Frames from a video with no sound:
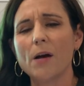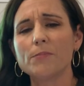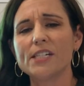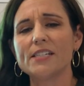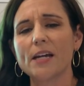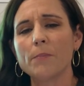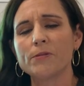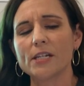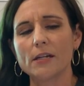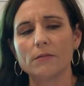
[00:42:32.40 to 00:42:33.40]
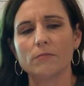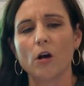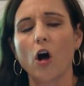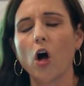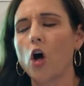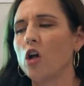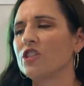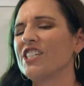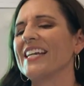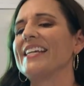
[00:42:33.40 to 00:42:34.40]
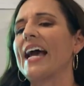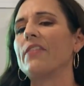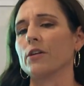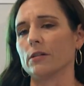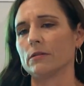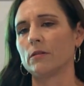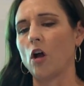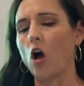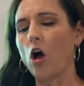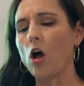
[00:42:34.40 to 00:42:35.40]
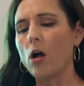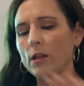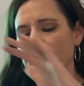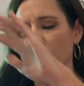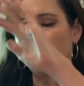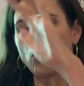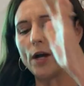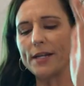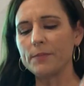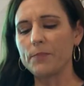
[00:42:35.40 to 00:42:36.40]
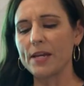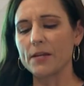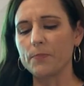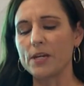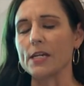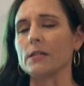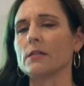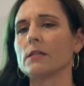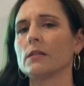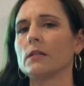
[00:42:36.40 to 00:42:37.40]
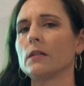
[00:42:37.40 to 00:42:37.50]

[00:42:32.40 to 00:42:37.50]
Humpty Dumpty all together, all in one big piece?